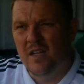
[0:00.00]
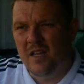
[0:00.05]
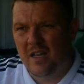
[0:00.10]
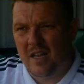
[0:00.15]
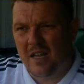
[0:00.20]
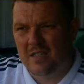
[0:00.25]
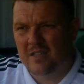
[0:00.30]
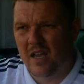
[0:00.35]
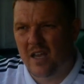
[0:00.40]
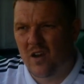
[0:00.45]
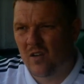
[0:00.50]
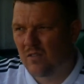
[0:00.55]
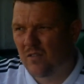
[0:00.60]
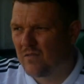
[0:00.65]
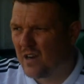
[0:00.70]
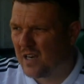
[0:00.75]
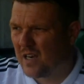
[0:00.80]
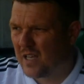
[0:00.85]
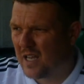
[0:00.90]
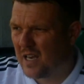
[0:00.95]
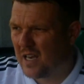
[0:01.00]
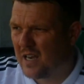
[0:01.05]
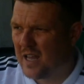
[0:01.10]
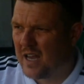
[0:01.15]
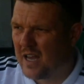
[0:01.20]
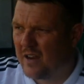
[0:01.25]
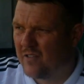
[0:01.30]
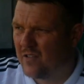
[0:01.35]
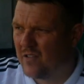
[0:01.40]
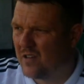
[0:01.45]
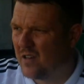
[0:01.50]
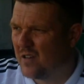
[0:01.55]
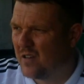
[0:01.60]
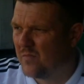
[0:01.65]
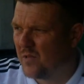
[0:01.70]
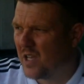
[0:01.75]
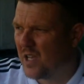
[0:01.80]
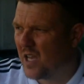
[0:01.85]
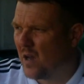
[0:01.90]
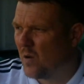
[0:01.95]
Let's get on a run again now, and
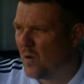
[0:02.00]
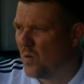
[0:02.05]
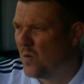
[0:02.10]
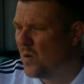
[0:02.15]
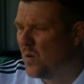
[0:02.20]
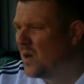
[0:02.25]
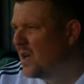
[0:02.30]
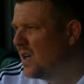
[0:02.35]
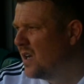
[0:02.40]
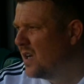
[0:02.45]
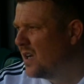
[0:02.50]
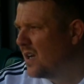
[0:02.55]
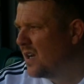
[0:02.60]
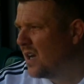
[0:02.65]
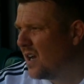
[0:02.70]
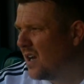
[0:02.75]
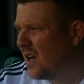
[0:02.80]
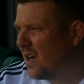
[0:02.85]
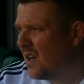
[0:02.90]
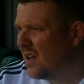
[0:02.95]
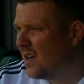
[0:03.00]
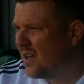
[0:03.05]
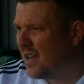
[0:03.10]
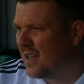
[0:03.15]
we go a